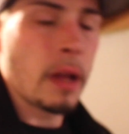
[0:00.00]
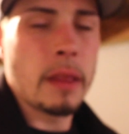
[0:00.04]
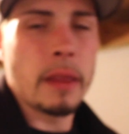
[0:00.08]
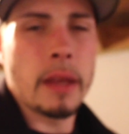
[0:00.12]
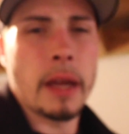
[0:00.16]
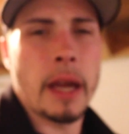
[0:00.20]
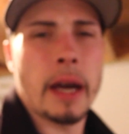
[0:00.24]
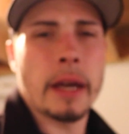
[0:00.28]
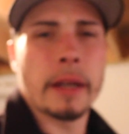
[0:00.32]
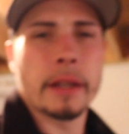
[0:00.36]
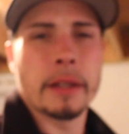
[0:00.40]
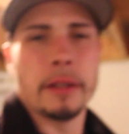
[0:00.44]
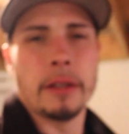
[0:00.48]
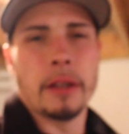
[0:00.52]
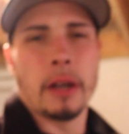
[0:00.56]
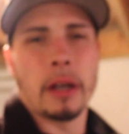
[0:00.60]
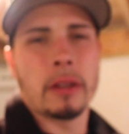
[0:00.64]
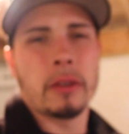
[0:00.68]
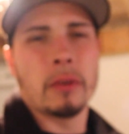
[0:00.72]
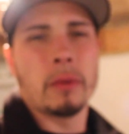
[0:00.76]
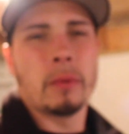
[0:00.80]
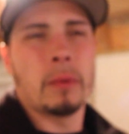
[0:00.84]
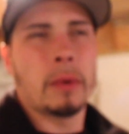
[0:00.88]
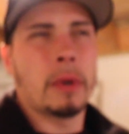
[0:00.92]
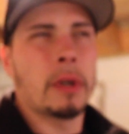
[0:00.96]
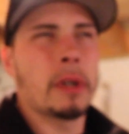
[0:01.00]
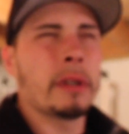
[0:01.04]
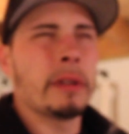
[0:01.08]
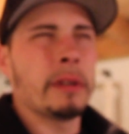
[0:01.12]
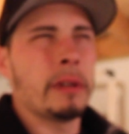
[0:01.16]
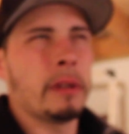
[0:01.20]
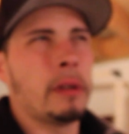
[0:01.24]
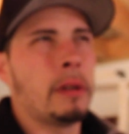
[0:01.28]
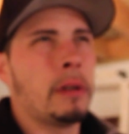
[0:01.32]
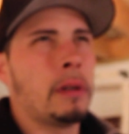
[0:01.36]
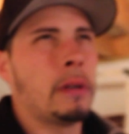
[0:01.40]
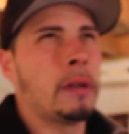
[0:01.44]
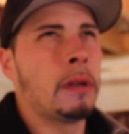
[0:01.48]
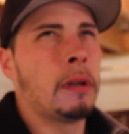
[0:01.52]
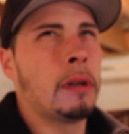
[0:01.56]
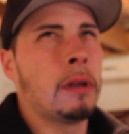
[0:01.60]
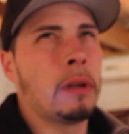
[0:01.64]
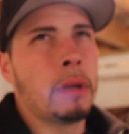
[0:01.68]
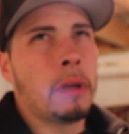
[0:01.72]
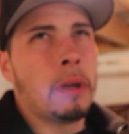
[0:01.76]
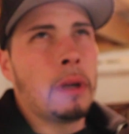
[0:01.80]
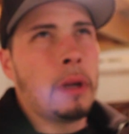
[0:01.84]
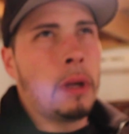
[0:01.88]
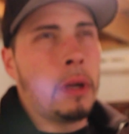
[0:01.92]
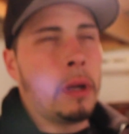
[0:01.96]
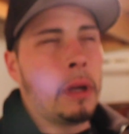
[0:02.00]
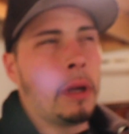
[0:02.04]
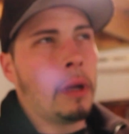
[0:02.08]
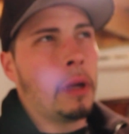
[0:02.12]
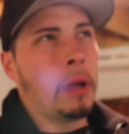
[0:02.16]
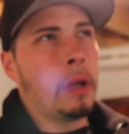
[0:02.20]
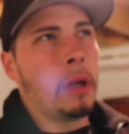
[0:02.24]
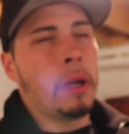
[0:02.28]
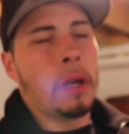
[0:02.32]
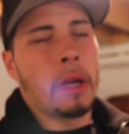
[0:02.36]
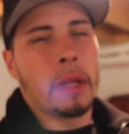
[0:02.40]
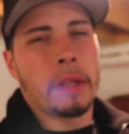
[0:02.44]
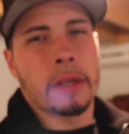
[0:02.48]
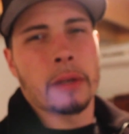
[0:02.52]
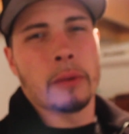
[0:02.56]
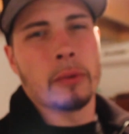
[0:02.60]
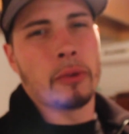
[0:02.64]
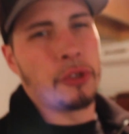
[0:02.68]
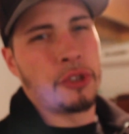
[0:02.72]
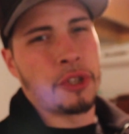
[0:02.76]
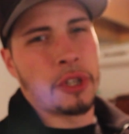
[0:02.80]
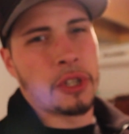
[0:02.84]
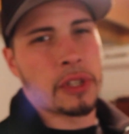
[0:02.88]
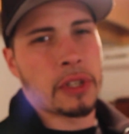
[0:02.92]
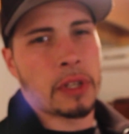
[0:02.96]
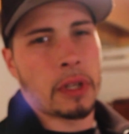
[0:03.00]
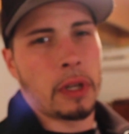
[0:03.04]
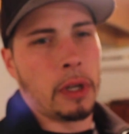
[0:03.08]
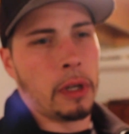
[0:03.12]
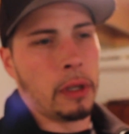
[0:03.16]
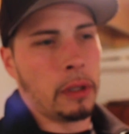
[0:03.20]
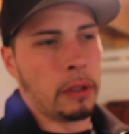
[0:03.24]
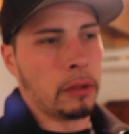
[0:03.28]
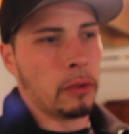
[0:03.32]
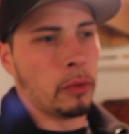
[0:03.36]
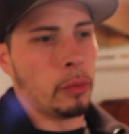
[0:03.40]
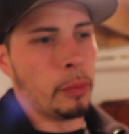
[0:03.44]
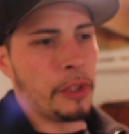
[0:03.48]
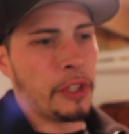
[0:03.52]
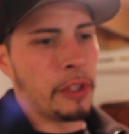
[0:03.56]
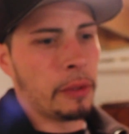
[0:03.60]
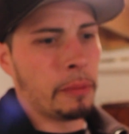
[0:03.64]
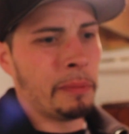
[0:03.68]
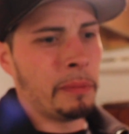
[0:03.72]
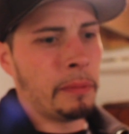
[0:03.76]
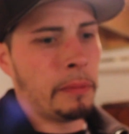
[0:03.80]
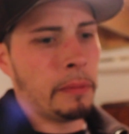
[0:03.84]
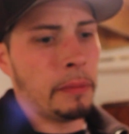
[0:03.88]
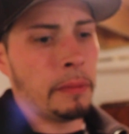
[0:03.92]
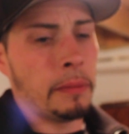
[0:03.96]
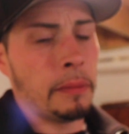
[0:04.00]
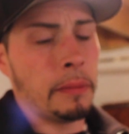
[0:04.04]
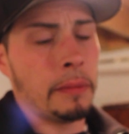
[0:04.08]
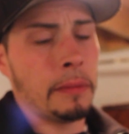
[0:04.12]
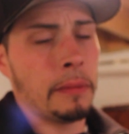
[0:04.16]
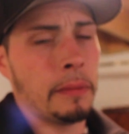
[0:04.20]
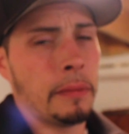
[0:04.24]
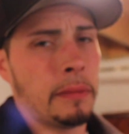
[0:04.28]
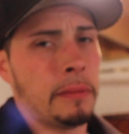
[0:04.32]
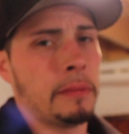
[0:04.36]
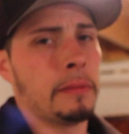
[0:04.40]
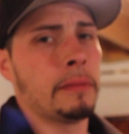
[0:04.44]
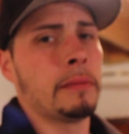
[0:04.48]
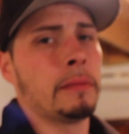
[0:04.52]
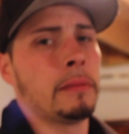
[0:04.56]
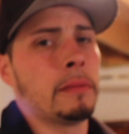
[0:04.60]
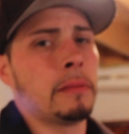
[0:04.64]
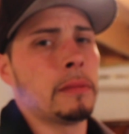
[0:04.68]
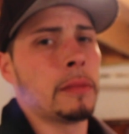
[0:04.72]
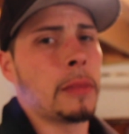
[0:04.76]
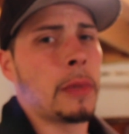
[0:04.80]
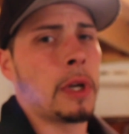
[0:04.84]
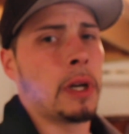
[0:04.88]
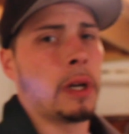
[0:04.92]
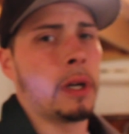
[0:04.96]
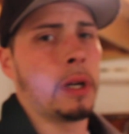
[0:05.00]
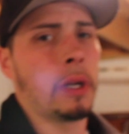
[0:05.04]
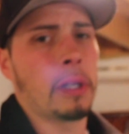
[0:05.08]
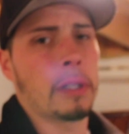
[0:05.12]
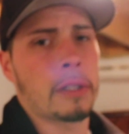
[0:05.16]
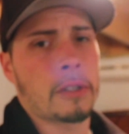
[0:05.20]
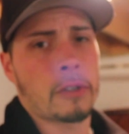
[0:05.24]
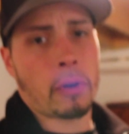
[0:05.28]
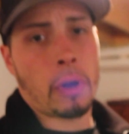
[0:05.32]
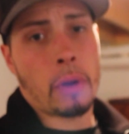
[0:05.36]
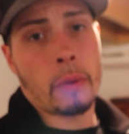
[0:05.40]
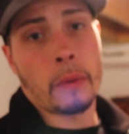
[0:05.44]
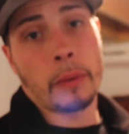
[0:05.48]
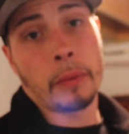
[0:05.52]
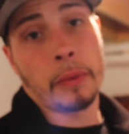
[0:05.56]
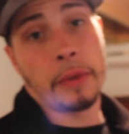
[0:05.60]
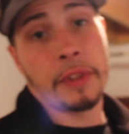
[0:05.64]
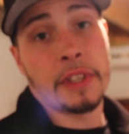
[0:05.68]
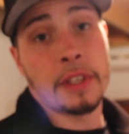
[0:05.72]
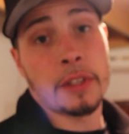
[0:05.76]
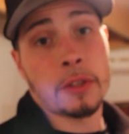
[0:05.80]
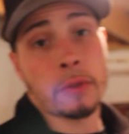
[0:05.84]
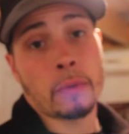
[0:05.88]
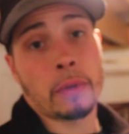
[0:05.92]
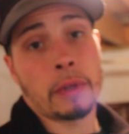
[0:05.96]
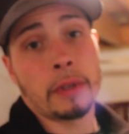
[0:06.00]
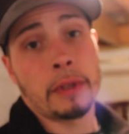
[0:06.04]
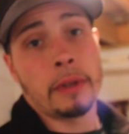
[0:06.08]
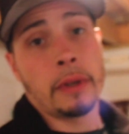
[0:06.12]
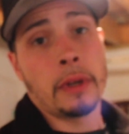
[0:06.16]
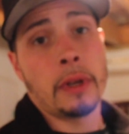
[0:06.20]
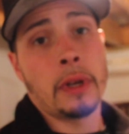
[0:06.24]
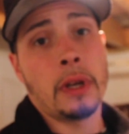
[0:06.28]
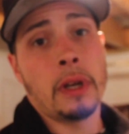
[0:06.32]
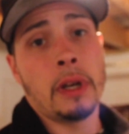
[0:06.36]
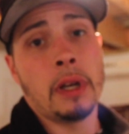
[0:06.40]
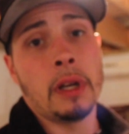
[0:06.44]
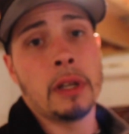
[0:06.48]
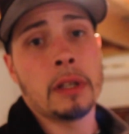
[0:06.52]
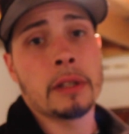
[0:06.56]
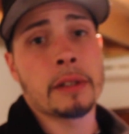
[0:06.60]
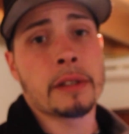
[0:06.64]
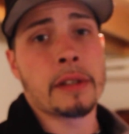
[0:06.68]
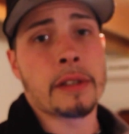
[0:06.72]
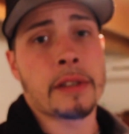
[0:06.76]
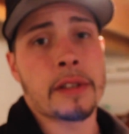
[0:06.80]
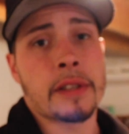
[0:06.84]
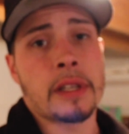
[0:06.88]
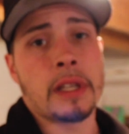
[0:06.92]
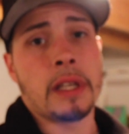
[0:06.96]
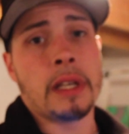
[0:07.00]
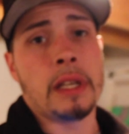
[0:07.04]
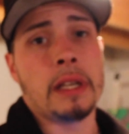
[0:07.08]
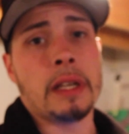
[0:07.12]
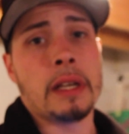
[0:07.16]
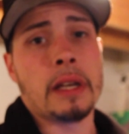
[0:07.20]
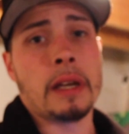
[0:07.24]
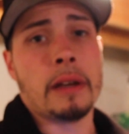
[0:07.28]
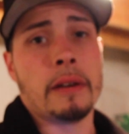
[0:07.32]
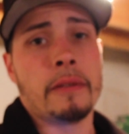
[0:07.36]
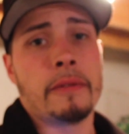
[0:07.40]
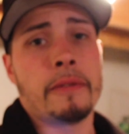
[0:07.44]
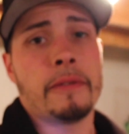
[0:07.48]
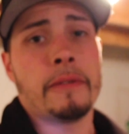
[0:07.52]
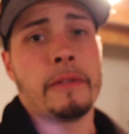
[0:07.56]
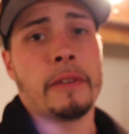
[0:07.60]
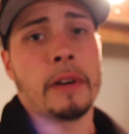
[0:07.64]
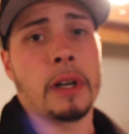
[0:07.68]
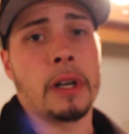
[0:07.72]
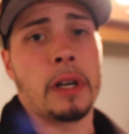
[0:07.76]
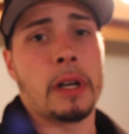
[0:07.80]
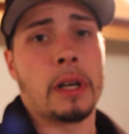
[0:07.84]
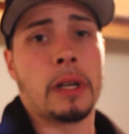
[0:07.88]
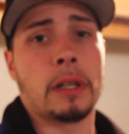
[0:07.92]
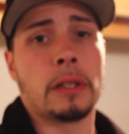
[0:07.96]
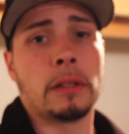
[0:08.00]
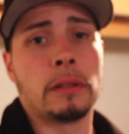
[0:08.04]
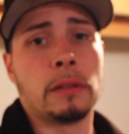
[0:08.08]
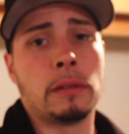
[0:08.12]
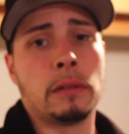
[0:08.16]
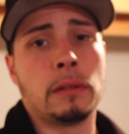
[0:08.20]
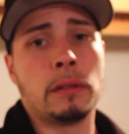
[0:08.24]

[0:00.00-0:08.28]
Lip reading: They had another one, I think it was just aluminum, so I went with this one to see if the